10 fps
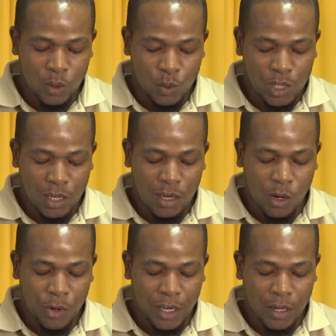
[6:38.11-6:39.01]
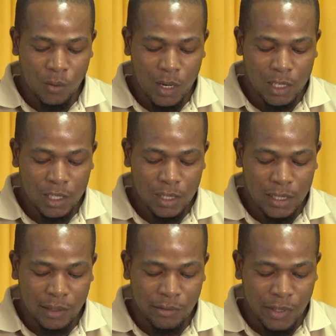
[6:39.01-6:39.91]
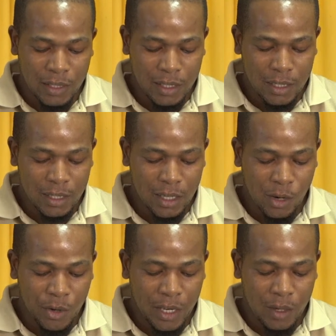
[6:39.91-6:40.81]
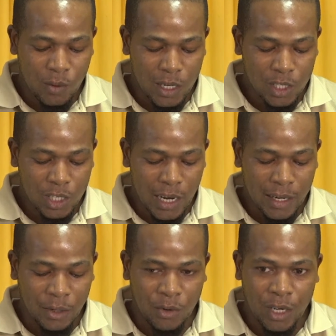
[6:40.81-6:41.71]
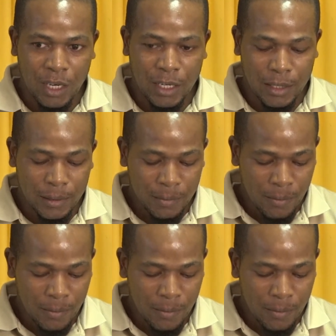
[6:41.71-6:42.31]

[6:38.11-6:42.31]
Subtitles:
Lucia a hurricane watch, St. Vincent a hurricane watch, and Grenada.